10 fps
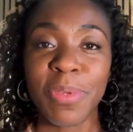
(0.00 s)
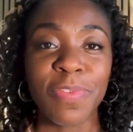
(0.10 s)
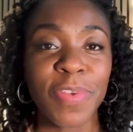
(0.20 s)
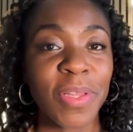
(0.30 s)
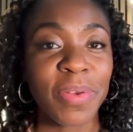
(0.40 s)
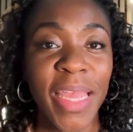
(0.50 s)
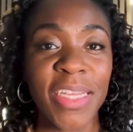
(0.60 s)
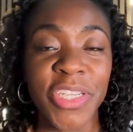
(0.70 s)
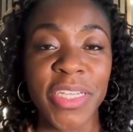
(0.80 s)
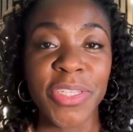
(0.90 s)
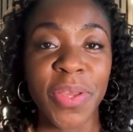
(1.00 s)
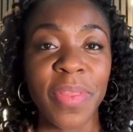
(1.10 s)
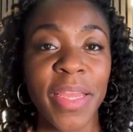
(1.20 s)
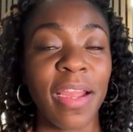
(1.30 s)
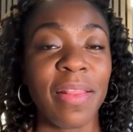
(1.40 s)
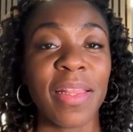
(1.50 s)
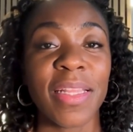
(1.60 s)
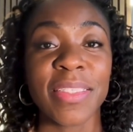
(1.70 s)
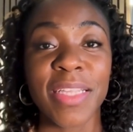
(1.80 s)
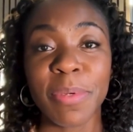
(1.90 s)
beautiful location to go there. And then in
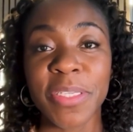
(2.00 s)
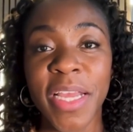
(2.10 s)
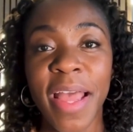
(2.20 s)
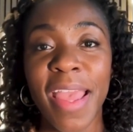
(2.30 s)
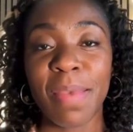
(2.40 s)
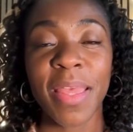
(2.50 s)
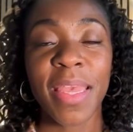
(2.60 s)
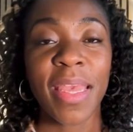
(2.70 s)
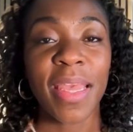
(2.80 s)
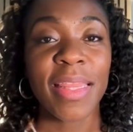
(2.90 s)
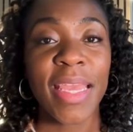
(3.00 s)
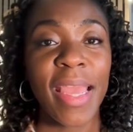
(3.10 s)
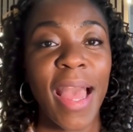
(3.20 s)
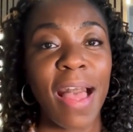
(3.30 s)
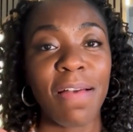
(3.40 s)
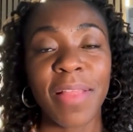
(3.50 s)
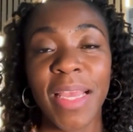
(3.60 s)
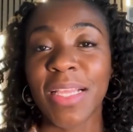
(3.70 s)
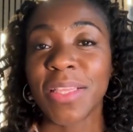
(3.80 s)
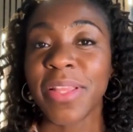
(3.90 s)
the summertime, they have
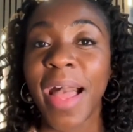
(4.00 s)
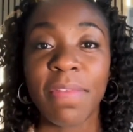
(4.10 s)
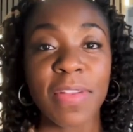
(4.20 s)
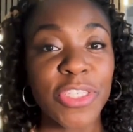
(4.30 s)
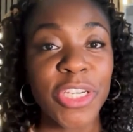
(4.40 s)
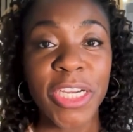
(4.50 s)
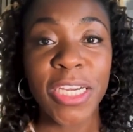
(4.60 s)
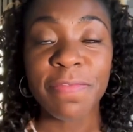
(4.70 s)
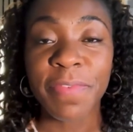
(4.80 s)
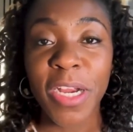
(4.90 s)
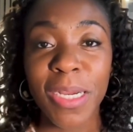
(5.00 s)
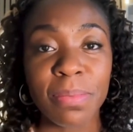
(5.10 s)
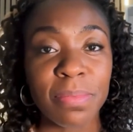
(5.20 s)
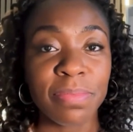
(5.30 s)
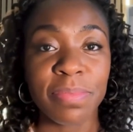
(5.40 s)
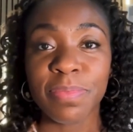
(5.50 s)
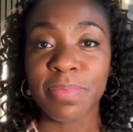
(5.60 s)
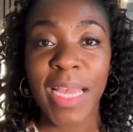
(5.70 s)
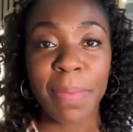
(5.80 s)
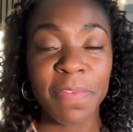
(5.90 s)
like a lavender farm
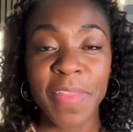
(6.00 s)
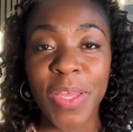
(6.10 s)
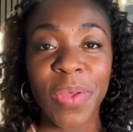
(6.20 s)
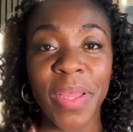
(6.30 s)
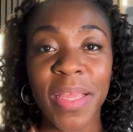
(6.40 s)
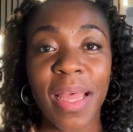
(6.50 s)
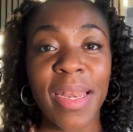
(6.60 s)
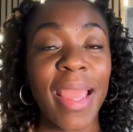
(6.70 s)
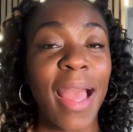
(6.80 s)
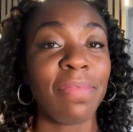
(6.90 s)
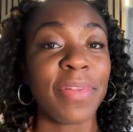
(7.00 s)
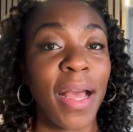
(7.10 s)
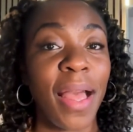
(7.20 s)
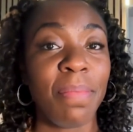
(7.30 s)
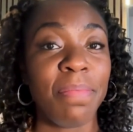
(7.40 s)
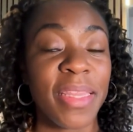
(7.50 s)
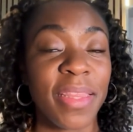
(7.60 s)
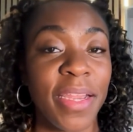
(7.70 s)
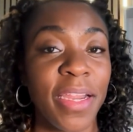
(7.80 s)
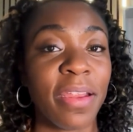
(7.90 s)
type of thing going on. I have not been
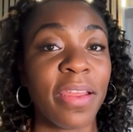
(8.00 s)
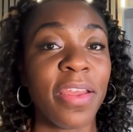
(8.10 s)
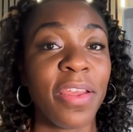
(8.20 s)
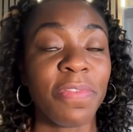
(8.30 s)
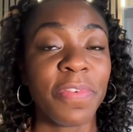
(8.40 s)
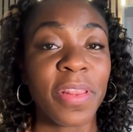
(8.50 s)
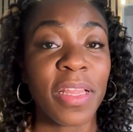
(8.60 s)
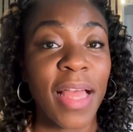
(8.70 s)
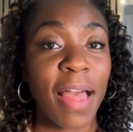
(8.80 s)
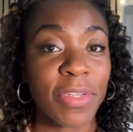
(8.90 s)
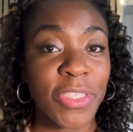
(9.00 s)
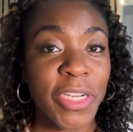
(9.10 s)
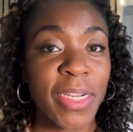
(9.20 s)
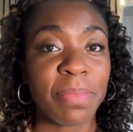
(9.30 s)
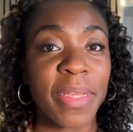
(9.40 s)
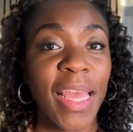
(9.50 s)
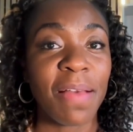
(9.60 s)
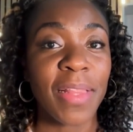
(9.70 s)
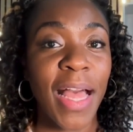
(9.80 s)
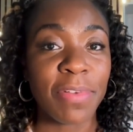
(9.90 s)
there for the lavender, but they
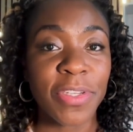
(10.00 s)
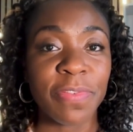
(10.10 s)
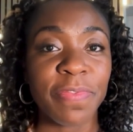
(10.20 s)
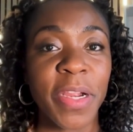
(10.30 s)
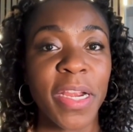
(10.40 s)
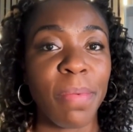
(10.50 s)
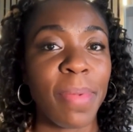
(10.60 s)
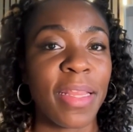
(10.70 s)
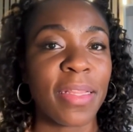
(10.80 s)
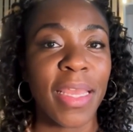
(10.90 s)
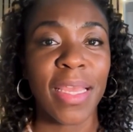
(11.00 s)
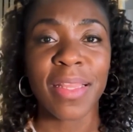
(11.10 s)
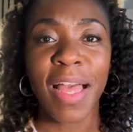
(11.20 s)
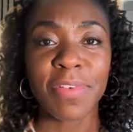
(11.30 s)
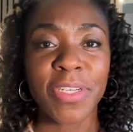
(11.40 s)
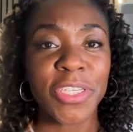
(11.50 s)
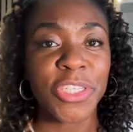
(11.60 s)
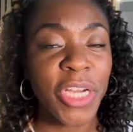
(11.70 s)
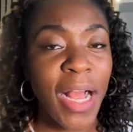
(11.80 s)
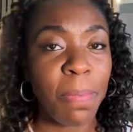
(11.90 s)
have a lavender farm and then like a lavender
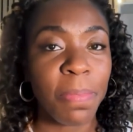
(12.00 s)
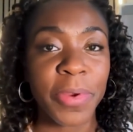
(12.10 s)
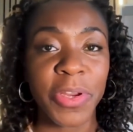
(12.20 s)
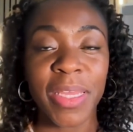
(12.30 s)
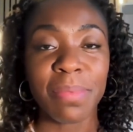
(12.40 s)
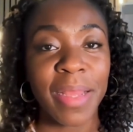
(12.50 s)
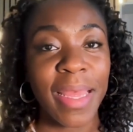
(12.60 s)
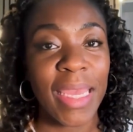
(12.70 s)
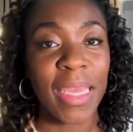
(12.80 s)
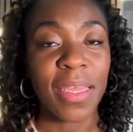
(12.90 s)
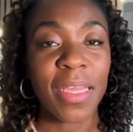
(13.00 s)
shop where you can buy